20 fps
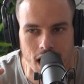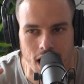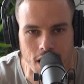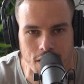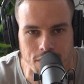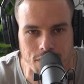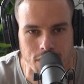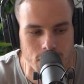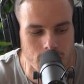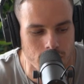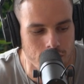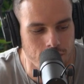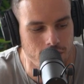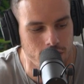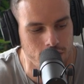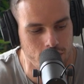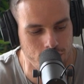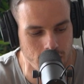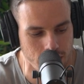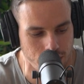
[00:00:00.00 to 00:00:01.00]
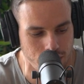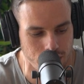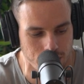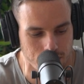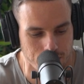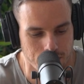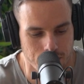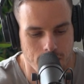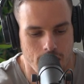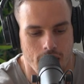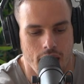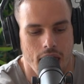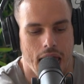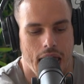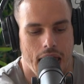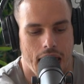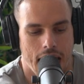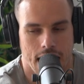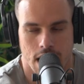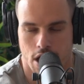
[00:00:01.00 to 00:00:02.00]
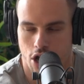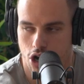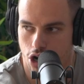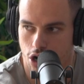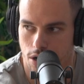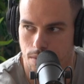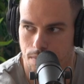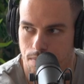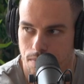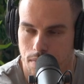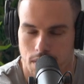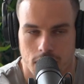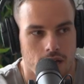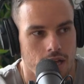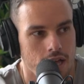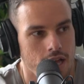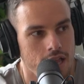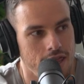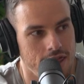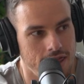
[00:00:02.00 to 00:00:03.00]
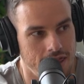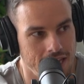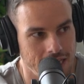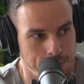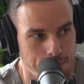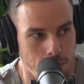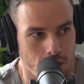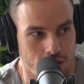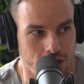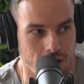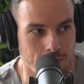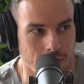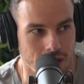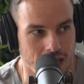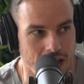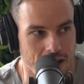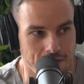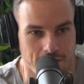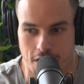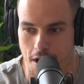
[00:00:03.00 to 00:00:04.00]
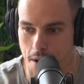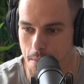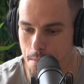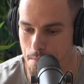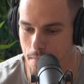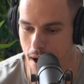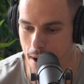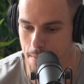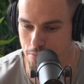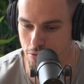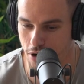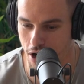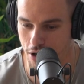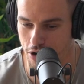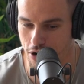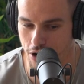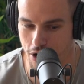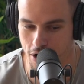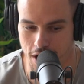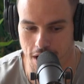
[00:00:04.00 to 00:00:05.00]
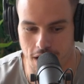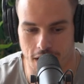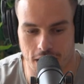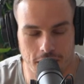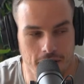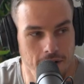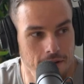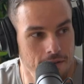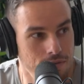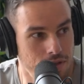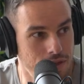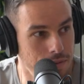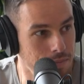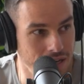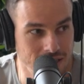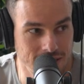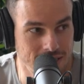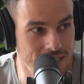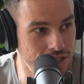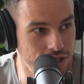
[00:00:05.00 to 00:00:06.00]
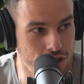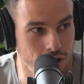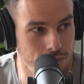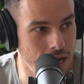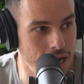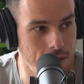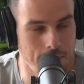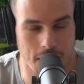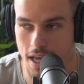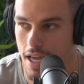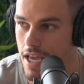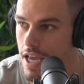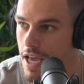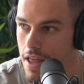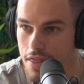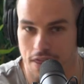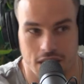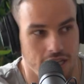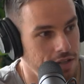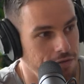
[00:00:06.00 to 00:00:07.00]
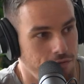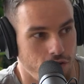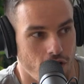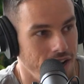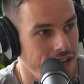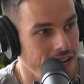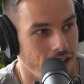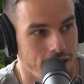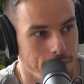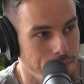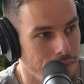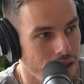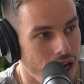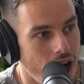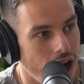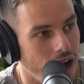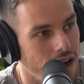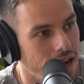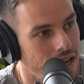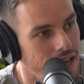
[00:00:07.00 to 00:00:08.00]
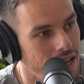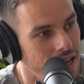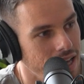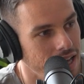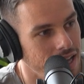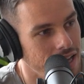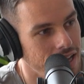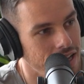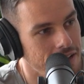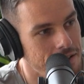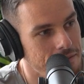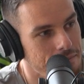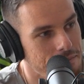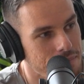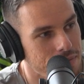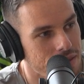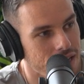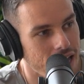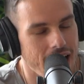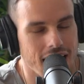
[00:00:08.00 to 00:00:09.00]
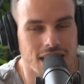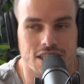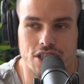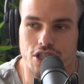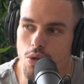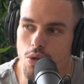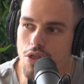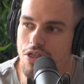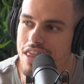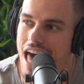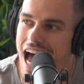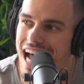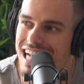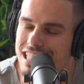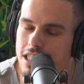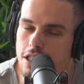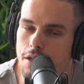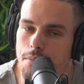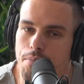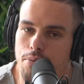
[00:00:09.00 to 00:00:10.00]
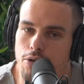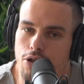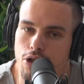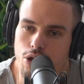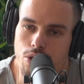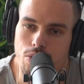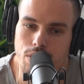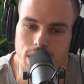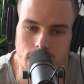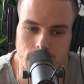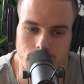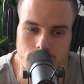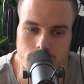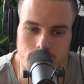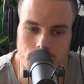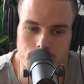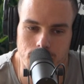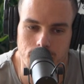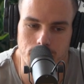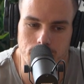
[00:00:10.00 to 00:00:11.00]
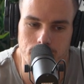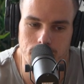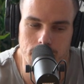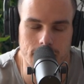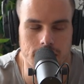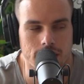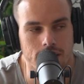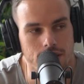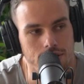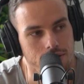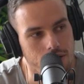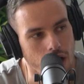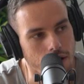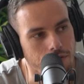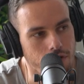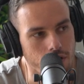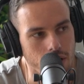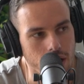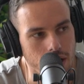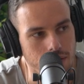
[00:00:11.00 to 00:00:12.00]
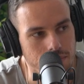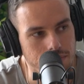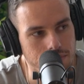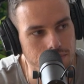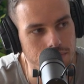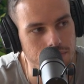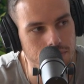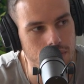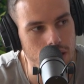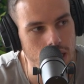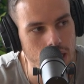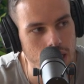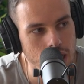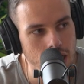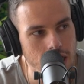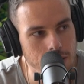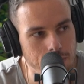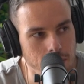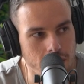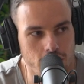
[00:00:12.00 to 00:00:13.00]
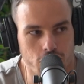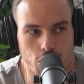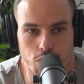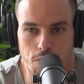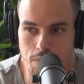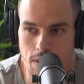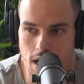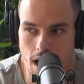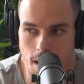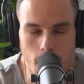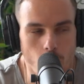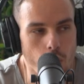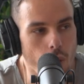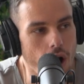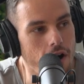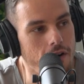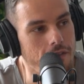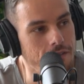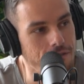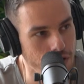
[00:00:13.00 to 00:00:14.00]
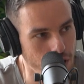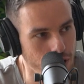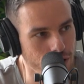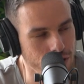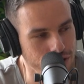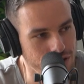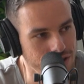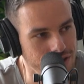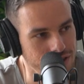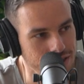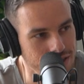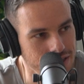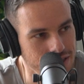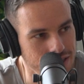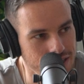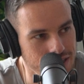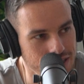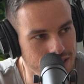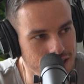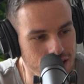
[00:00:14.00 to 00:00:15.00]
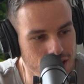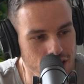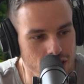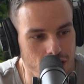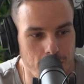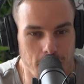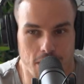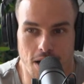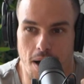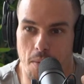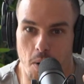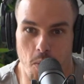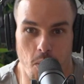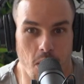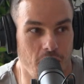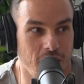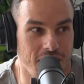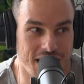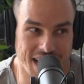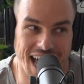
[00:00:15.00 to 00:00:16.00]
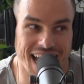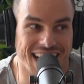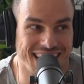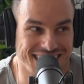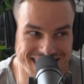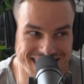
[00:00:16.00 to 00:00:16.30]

of frustration, anger, this person in my life, my brother, my sister maybe, this friend down the block. And that's the beauty in discovery is because you become aware first, become aware again